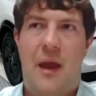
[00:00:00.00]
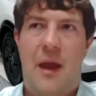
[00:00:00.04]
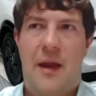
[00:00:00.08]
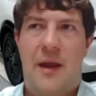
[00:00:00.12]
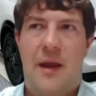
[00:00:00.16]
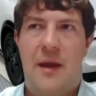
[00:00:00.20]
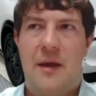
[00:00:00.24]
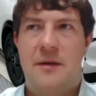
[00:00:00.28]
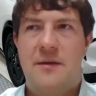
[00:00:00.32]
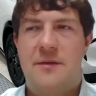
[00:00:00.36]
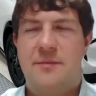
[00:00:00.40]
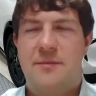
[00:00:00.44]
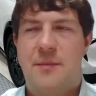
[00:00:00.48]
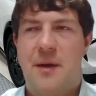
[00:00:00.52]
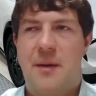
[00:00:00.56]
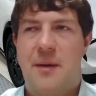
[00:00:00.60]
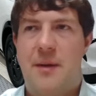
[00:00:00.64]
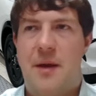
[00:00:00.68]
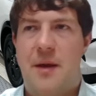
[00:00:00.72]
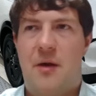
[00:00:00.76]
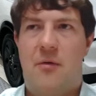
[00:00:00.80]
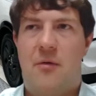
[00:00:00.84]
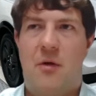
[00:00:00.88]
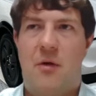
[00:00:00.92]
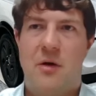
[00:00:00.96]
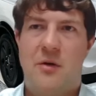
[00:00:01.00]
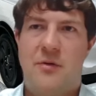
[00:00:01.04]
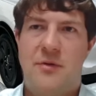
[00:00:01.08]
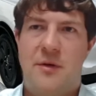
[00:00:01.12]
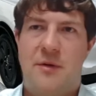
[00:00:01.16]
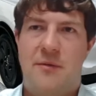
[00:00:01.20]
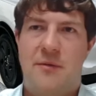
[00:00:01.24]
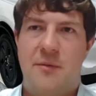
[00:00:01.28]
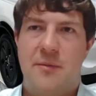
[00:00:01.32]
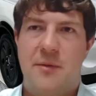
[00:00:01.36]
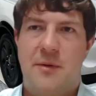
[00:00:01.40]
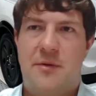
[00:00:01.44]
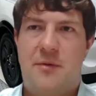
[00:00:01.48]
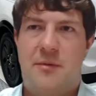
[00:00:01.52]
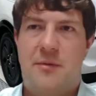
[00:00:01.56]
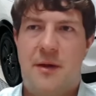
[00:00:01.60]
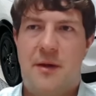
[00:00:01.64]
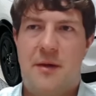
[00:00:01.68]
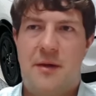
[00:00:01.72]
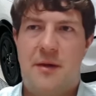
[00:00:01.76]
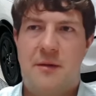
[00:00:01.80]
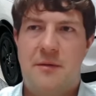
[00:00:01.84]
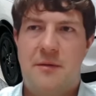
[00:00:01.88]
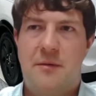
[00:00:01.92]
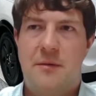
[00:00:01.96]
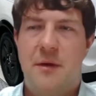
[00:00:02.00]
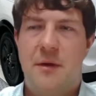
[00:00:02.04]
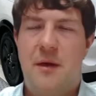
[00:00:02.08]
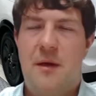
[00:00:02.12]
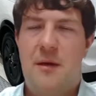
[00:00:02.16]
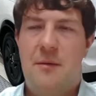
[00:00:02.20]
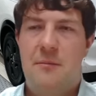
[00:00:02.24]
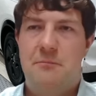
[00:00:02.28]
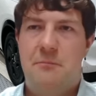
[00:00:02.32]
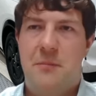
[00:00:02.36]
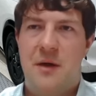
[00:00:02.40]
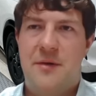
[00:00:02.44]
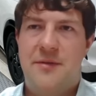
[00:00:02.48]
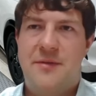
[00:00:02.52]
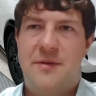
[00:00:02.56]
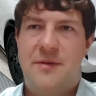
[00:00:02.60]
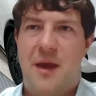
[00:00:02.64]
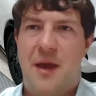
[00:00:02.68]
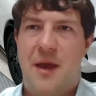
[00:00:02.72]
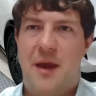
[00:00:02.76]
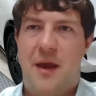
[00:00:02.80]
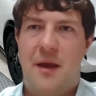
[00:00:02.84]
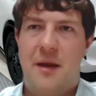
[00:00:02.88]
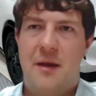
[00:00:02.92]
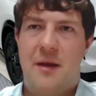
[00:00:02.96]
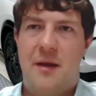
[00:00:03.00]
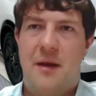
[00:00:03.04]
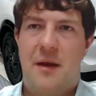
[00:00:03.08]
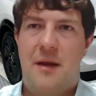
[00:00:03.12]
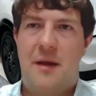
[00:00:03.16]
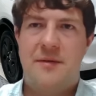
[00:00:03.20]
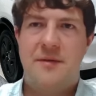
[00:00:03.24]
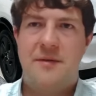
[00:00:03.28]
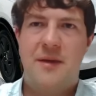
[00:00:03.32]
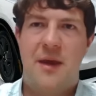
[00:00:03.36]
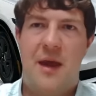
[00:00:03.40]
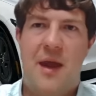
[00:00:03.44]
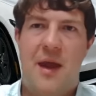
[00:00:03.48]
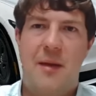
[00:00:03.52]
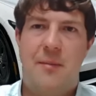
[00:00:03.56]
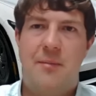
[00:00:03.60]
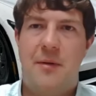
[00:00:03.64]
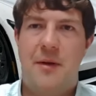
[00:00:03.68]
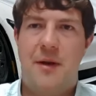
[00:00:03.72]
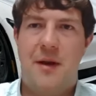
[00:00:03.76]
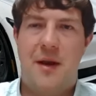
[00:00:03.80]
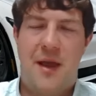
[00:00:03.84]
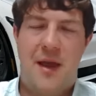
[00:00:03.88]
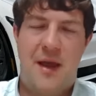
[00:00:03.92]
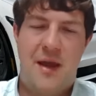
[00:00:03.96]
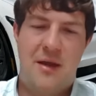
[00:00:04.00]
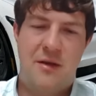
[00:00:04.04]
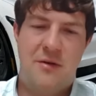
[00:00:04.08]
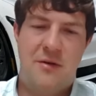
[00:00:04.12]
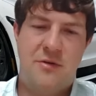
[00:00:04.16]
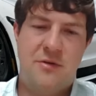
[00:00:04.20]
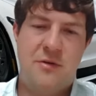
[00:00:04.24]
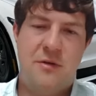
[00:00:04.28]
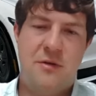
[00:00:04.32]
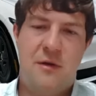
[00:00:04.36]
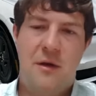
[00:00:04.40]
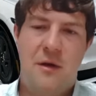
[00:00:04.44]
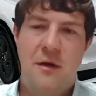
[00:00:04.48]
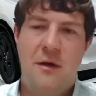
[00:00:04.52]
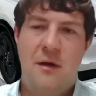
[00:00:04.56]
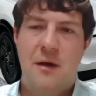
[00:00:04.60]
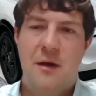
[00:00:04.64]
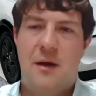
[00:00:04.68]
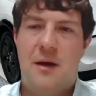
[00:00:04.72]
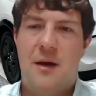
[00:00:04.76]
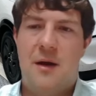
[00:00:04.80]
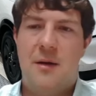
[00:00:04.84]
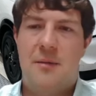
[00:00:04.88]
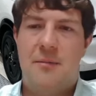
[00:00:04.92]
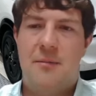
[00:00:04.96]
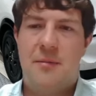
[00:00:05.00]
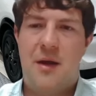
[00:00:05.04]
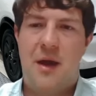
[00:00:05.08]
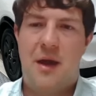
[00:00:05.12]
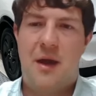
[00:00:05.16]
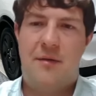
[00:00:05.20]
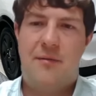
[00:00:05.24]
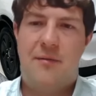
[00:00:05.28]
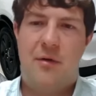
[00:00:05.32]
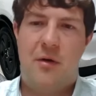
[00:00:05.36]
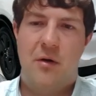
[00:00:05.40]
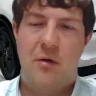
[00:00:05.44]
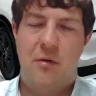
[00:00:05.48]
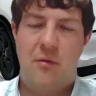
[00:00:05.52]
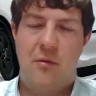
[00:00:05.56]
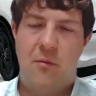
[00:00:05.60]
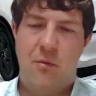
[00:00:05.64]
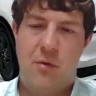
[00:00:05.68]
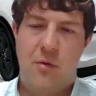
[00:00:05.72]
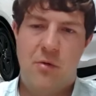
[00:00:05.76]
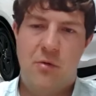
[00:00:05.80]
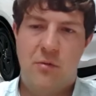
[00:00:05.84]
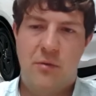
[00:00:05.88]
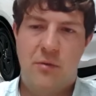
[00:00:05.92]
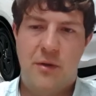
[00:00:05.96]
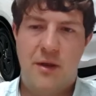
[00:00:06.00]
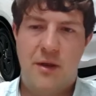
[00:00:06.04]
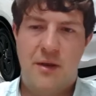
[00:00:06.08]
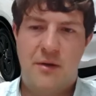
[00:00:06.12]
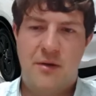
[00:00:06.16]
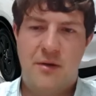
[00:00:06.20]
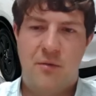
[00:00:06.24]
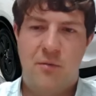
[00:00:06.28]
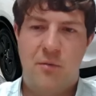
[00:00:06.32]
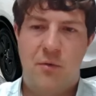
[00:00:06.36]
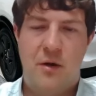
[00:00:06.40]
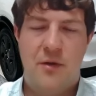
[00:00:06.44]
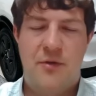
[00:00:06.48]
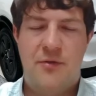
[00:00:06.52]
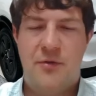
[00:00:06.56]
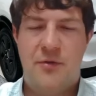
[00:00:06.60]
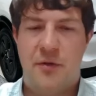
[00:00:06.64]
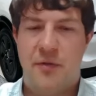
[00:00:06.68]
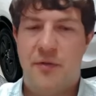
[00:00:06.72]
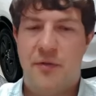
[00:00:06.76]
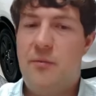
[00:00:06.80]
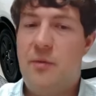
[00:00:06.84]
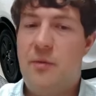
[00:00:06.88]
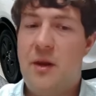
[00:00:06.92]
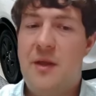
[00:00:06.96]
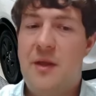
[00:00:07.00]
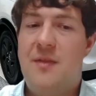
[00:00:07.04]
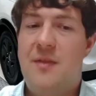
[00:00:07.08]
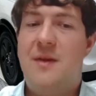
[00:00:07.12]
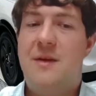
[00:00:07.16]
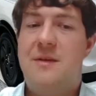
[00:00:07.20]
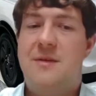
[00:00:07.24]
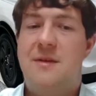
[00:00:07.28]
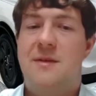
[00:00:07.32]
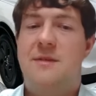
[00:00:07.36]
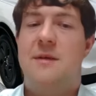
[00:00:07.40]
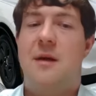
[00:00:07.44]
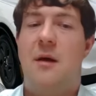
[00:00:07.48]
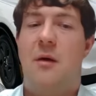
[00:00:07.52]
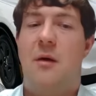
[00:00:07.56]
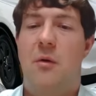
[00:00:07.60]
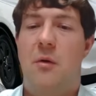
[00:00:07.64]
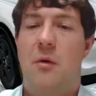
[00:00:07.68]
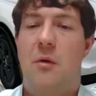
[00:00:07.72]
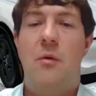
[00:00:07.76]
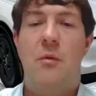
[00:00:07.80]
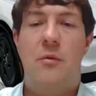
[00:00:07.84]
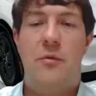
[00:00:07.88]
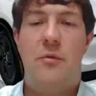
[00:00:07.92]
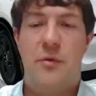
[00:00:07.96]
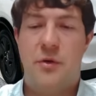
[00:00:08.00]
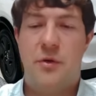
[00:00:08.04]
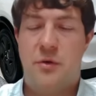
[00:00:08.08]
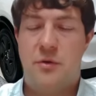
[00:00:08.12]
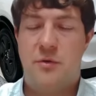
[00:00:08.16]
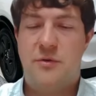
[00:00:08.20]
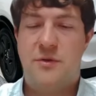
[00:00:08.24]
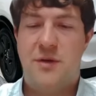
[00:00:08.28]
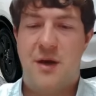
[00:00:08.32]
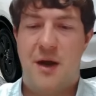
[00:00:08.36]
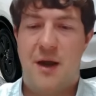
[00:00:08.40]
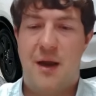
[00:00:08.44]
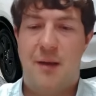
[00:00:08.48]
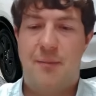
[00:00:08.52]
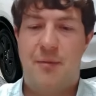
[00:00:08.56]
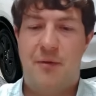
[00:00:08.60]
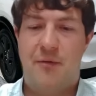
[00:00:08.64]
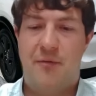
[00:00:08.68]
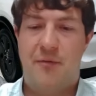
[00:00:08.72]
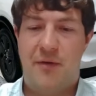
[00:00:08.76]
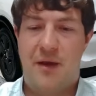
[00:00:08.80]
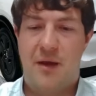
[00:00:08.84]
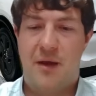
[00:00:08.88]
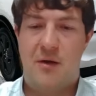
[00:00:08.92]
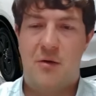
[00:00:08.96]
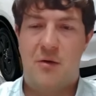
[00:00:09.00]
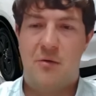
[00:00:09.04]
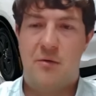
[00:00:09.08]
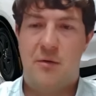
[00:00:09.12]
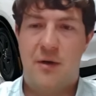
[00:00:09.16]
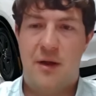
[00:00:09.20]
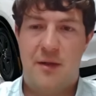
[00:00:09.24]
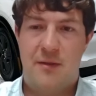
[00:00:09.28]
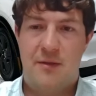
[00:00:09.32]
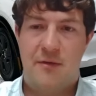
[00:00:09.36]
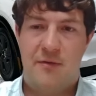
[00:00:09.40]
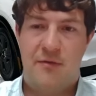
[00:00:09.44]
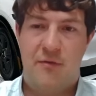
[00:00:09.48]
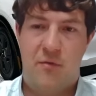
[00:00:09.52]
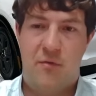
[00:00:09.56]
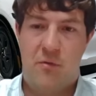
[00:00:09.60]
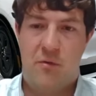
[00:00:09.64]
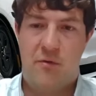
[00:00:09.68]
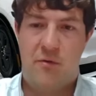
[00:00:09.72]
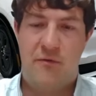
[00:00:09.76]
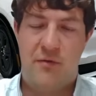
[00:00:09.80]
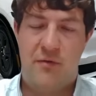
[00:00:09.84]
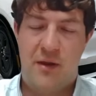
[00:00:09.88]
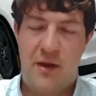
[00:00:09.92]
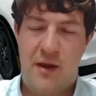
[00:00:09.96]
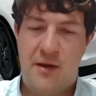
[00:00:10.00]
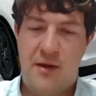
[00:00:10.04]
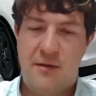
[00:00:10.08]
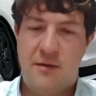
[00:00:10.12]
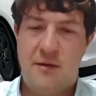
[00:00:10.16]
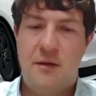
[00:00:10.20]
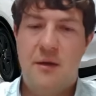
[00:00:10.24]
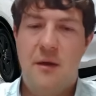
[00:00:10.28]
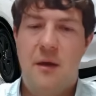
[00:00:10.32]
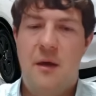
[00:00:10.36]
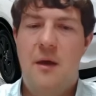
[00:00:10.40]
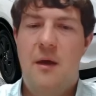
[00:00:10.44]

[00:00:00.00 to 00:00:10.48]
I guess maybe a crossover between a Mustang and an Escape and an Edge, kind of all rolled into one. So really, this is a whole new type of vehicle in the Ford fleet.